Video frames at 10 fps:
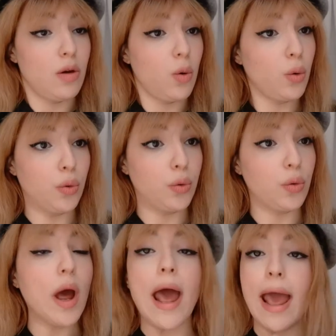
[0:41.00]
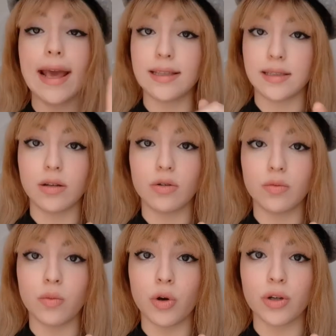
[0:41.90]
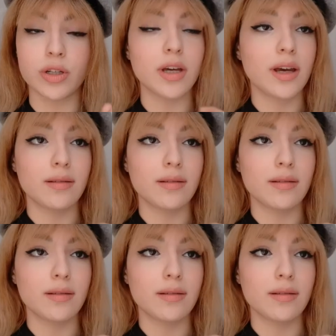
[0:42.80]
Oof, it's a good book.